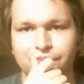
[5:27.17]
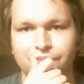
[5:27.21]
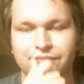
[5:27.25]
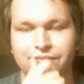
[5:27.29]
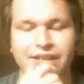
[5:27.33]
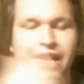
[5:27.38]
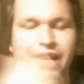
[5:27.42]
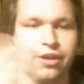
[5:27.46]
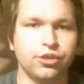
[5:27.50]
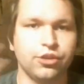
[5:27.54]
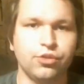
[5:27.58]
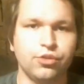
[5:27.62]

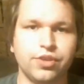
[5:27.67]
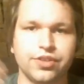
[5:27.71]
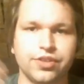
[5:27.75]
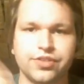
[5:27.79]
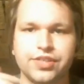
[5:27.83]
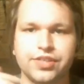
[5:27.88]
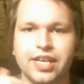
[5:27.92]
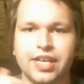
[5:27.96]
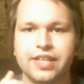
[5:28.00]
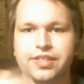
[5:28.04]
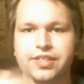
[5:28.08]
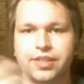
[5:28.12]
Now, you can
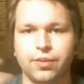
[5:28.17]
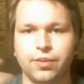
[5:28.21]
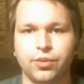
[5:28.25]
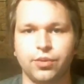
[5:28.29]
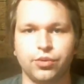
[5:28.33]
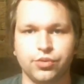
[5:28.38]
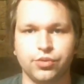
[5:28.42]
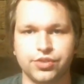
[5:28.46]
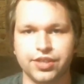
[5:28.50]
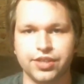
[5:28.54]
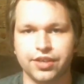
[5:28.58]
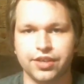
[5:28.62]
say someone
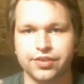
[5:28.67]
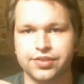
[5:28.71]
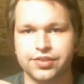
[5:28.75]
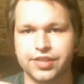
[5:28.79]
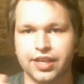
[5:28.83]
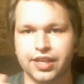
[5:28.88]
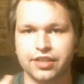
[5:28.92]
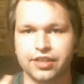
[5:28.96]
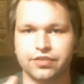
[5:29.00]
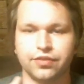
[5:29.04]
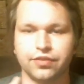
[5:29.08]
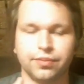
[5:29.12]
who sells
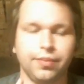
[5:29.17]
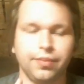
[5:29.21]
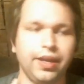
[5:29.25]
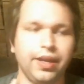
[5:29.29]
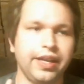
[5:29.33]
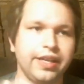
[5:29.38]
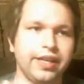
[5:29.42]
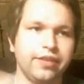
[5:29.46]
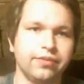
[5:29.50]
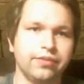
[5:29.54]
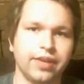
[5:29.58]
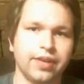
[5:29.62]
sex for
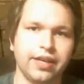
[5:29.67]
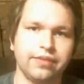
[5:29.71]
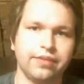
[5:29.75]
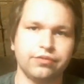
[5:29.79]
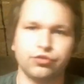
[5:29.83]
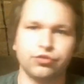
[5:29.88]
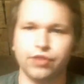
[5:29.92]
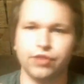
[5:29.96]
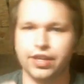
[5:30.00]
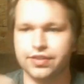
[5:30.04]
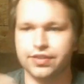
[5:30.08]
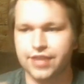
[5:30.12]
money, right?
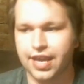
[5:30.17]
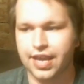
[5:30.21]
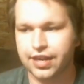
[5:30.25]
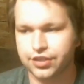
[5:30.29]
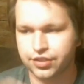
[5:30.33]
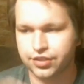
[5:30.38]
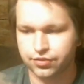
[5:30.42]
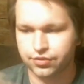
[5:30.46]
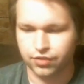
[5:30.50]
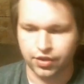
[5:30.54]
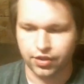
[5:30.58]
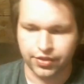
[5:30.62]

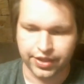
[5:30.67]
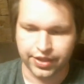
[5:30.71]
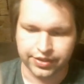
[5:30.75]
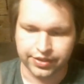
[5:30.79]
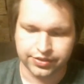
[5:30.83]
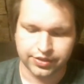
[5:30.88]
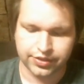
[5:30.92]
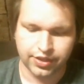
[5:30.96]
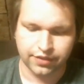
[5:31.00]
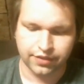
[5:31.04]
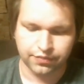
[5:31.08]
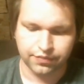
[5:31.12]
Transaction, all that
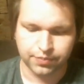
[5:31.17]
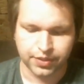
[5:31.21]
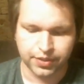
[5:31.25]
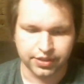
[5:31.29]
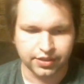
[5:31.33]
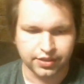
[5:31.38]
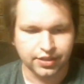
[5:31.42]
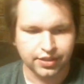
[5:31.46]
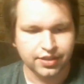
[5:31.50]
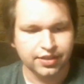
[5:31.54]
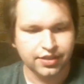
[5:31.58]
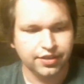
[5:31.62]
stuff,
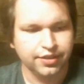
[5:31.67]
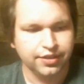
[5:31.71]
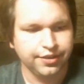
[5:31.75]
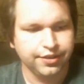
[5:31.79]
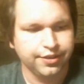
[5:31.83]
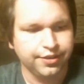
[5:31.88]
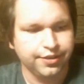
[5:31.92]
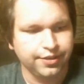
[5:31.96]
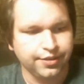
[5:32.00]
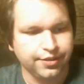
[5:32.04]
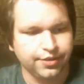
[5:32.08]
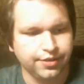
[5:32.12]
but
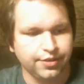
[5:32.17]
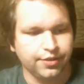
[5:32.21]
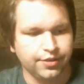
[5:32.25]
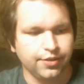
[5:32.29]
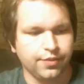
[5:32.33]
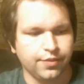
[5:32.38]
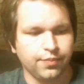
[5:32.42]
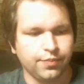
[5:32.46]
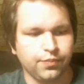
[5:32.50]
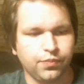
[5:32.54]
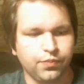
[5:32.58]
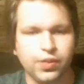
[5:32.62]

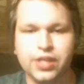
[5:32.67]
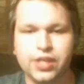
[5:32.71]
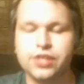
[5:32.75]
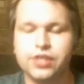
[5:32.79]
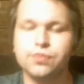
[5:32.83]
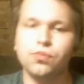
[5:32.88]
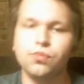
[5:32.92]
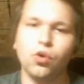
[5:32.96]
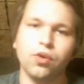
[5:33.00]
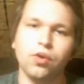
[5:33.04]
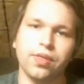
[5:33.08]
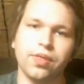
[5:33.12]
it's
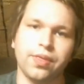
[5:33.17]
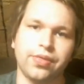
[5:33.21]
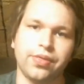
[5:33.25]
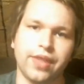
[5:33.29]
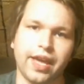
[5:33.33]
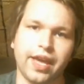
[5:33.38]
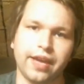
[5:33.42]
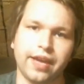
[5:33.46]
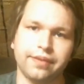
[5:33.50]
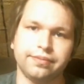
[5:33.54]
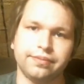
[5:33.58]
more than that.